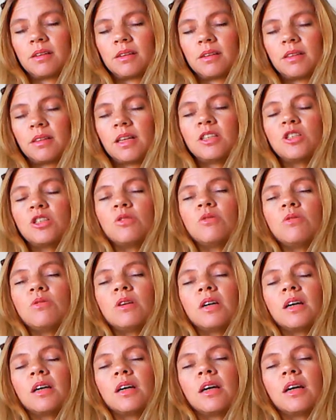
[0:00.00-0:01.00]
That you
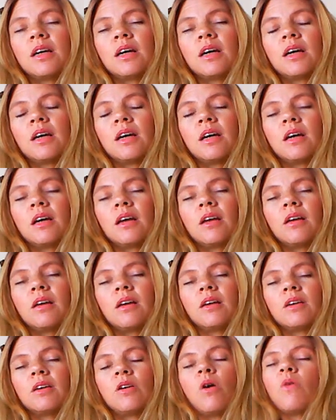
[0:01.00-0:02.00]

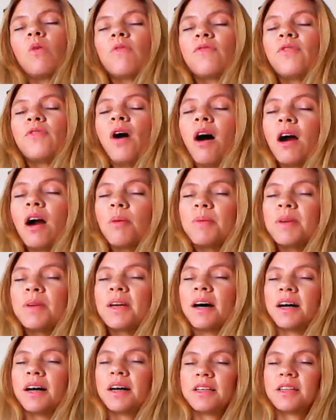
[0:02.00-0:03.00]
go far
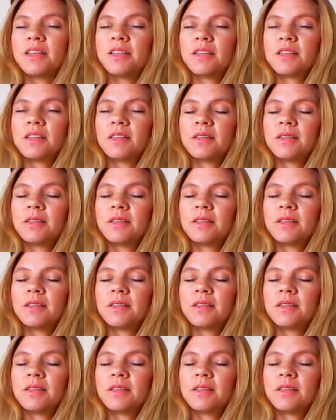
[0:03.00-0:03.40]
beyond